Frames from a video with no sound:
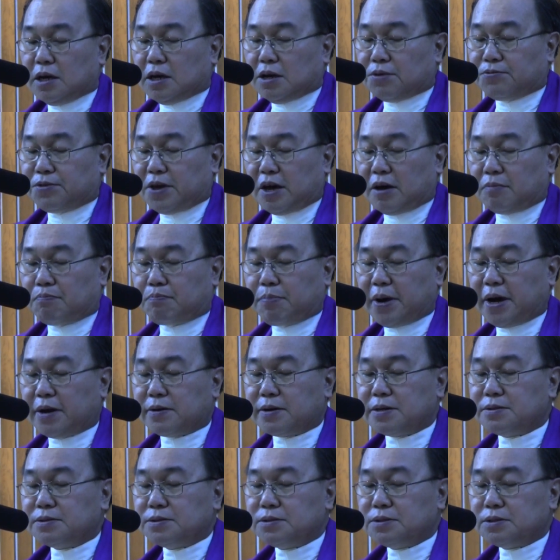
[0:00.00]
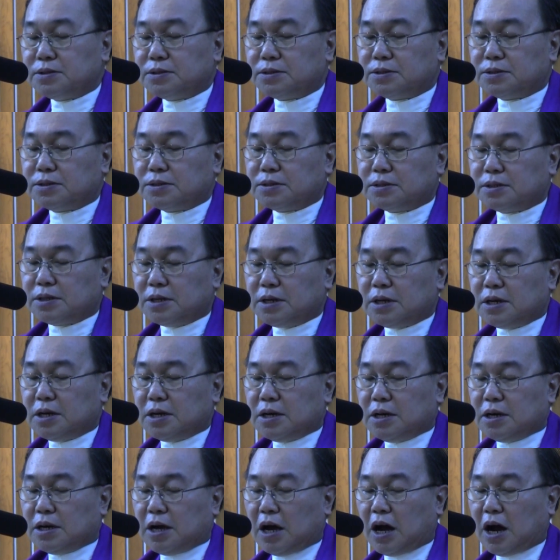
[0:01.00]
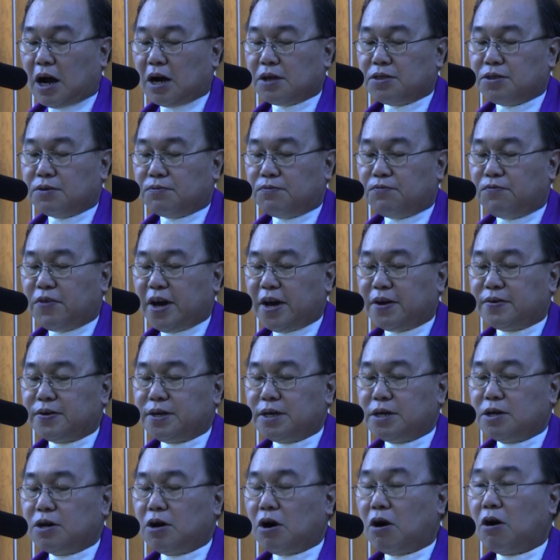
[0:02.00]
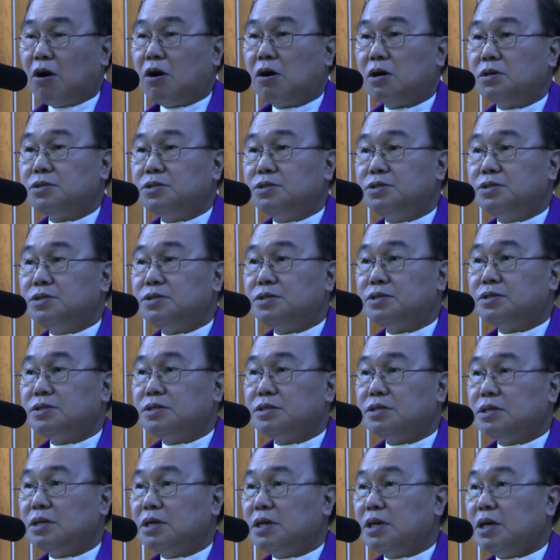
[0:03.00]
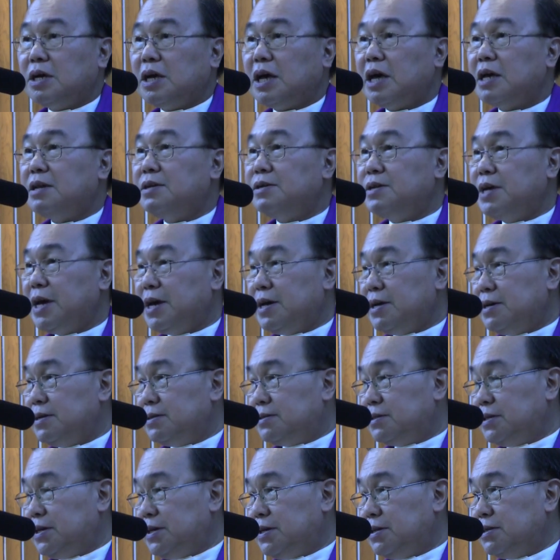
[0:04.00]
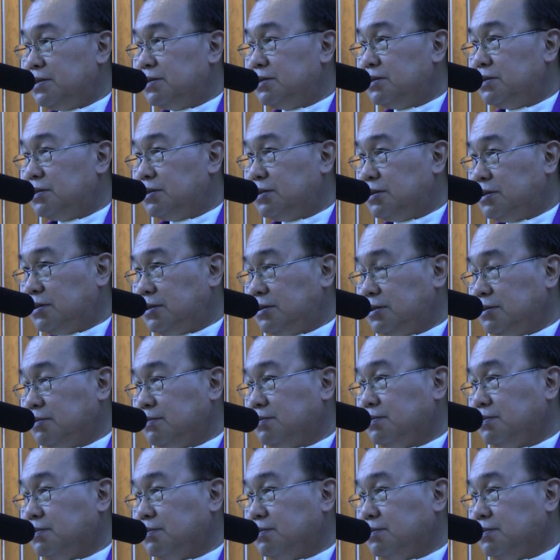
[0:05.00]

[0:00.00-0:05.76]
Their parents are the very gods and deities.